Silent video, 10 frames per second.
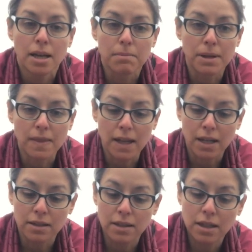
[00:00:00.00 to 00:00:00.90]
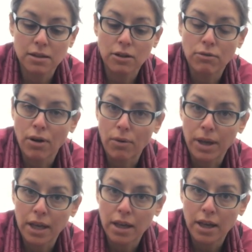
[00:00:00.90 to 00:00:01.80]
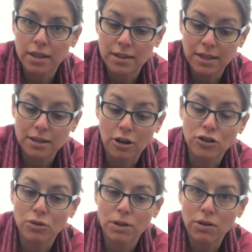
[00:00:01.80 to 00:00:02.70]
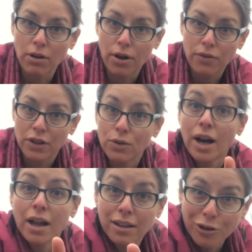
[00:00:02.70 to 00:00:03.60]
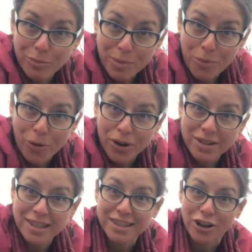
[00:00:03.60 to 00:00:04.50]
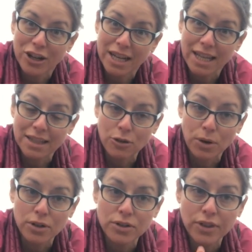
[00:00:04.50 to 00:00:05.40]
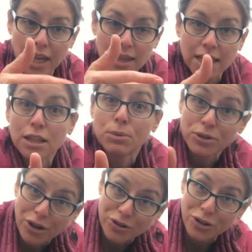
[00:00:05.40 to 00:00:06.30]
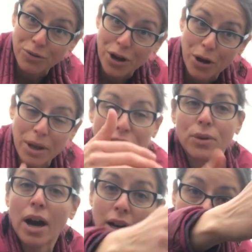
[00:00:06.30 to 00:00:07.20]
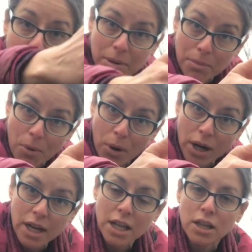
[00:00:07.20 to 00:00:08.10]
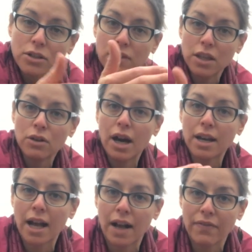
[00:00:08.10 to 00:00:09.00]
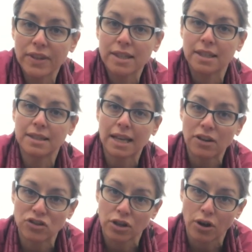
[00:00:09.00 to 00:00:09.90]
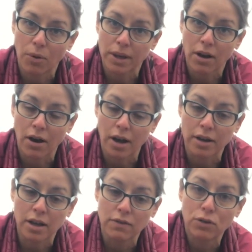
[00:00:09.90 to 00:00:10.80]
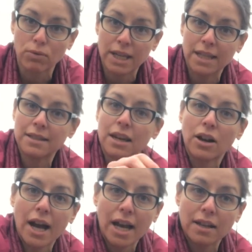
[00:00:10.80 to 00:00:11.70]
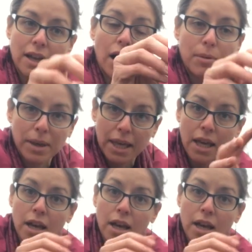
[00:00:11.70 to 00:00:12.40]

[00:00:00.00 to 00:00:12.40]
But then as these are growing, as these start to regrow, then you cut a little bit more to start eating indoors. Then these will start to grow and you cut a little bit more. So then you kind of have this succession going on of greens that are kind of coming